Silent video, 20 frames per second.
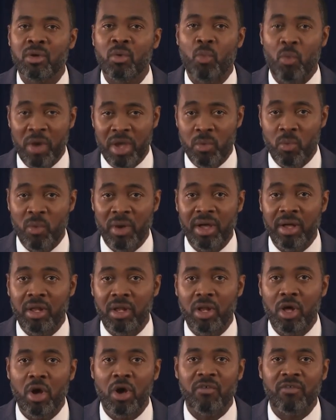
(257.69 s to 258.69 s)
We
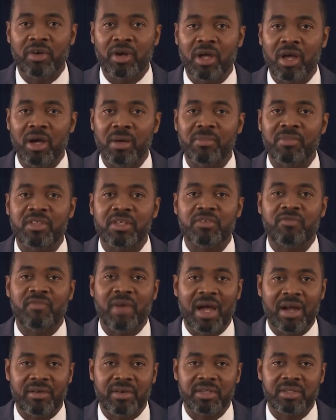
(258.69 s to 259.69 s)
will overcome this
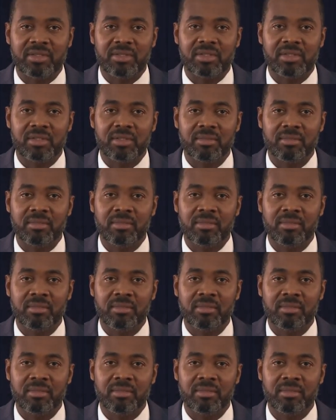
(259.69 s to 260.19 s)
virus,